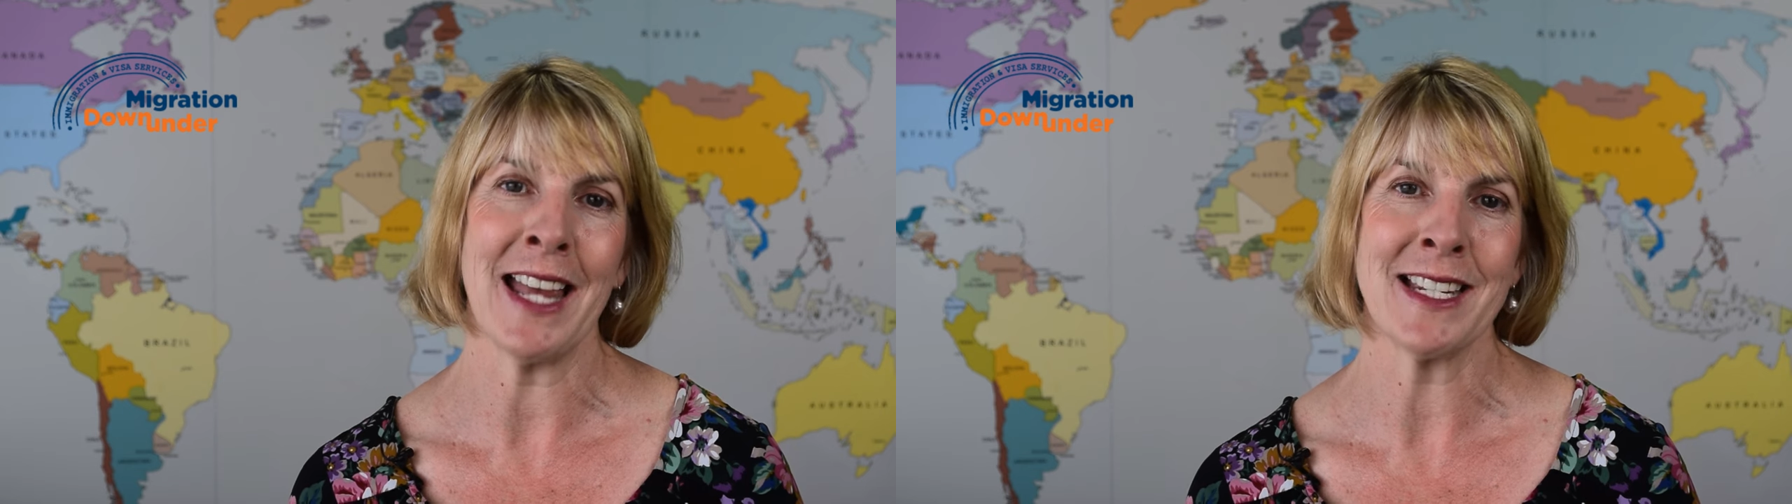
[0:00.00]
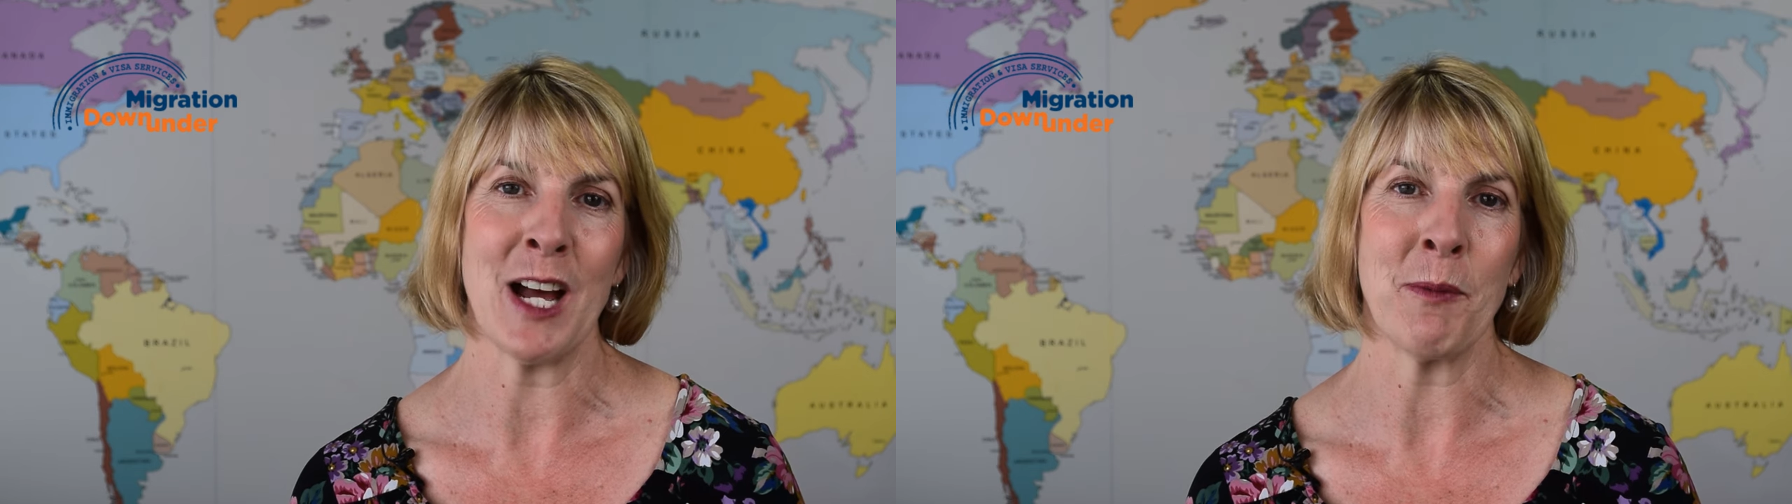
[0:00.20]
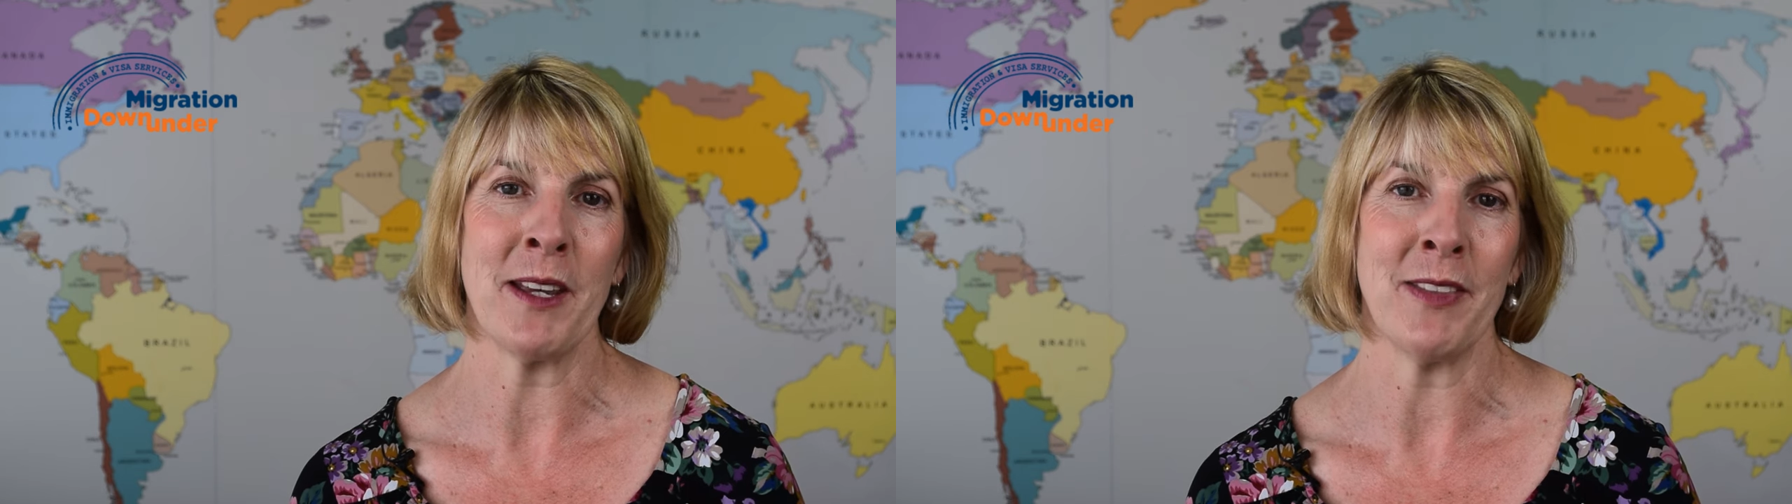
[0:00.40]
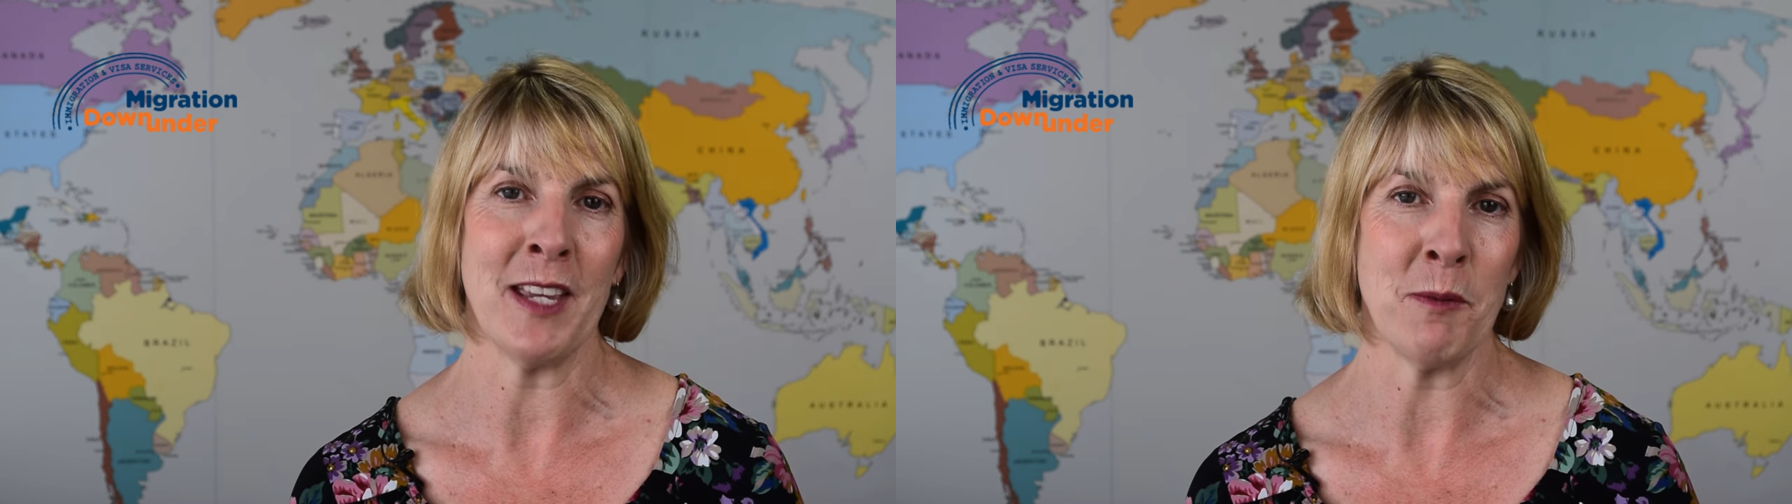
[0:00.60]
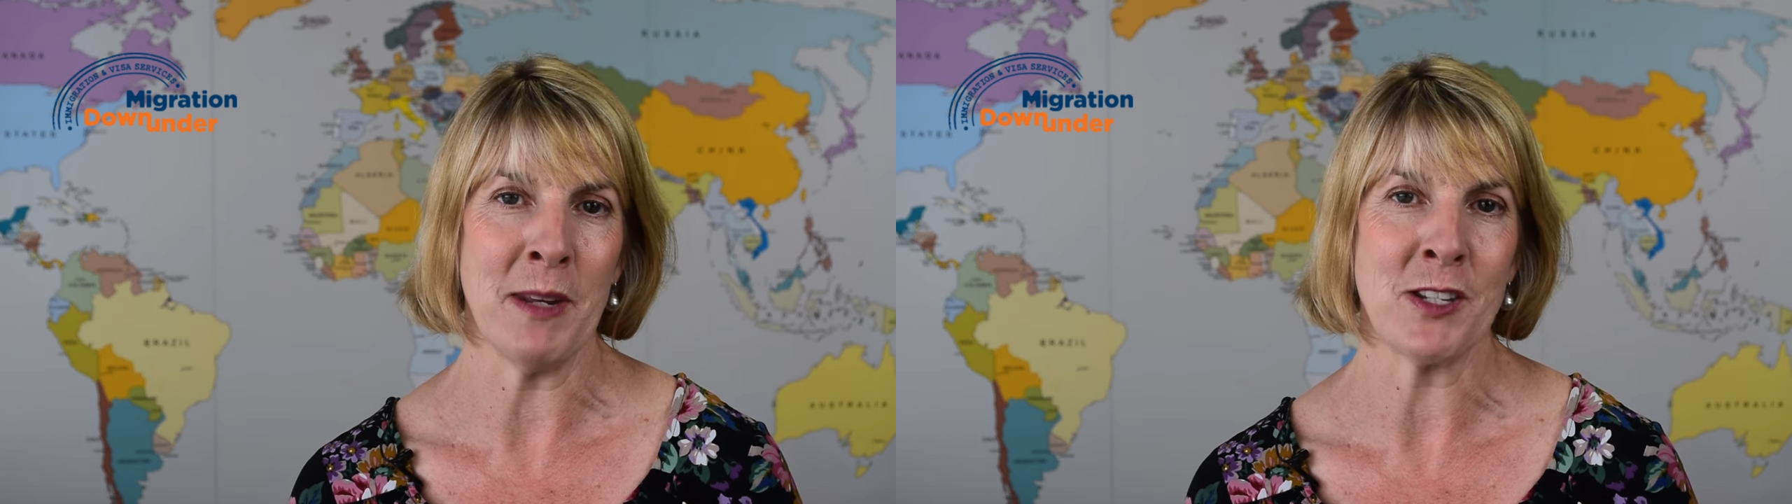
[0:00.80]
end up in
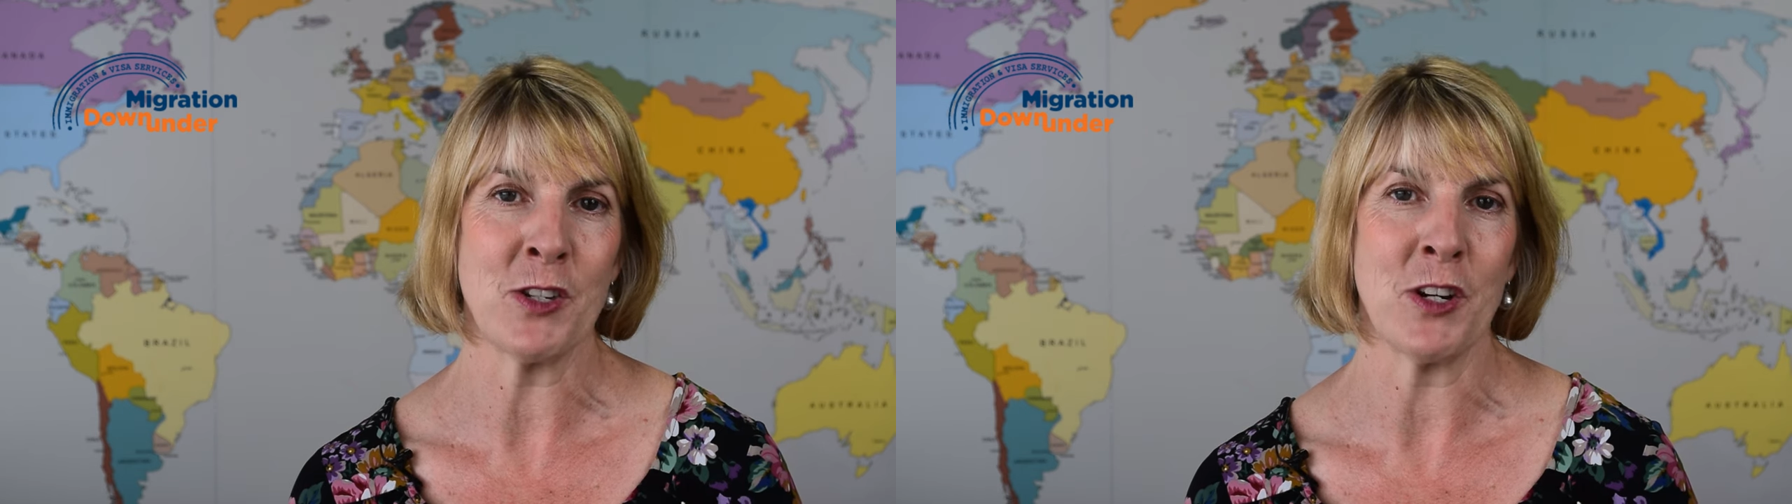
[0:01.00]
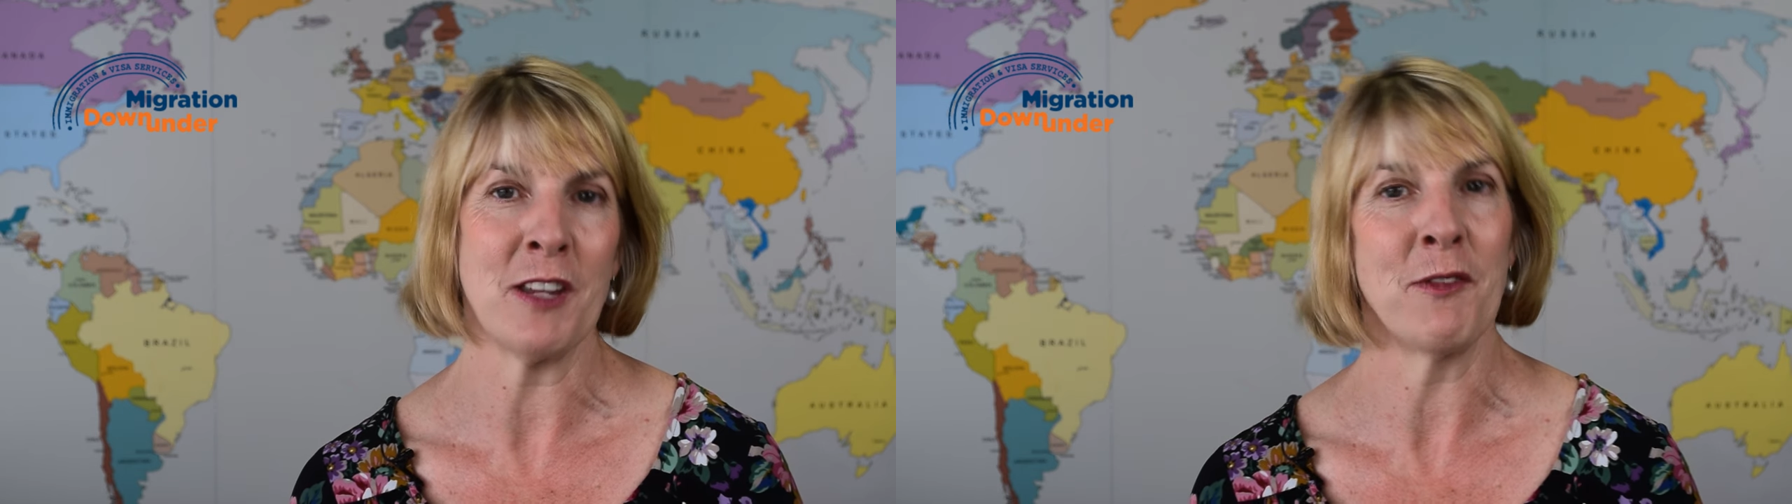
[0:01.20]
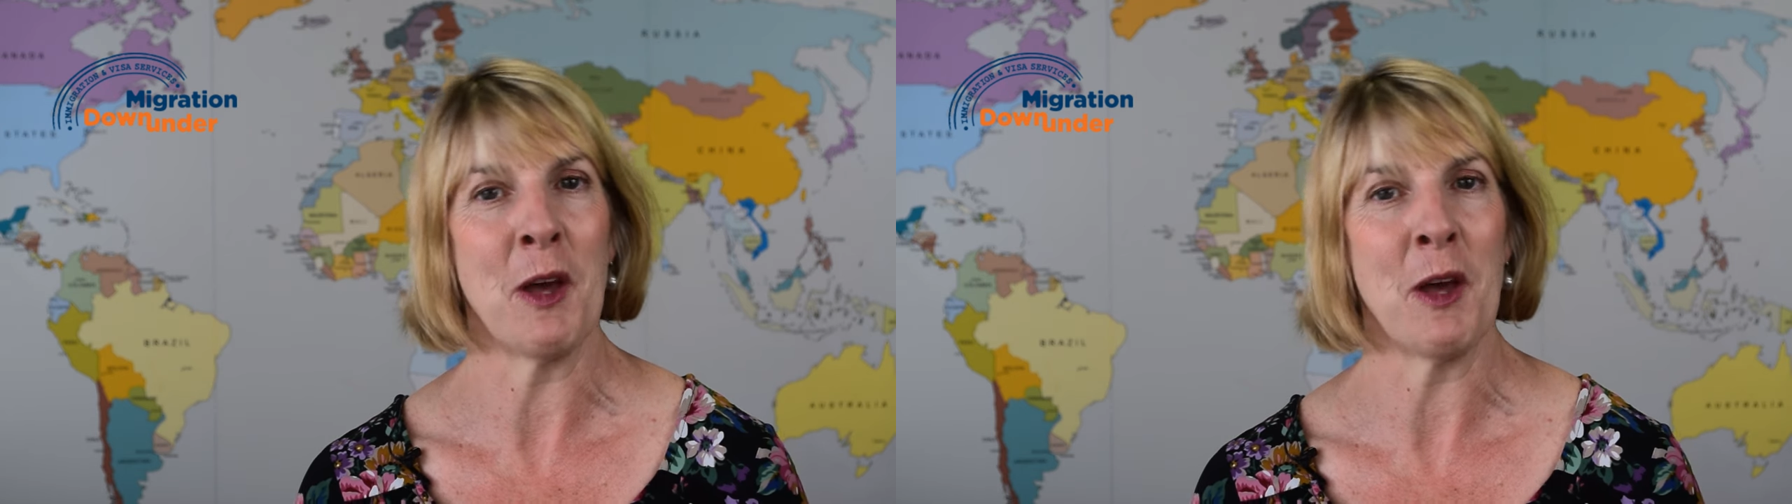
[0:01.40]
the Administrative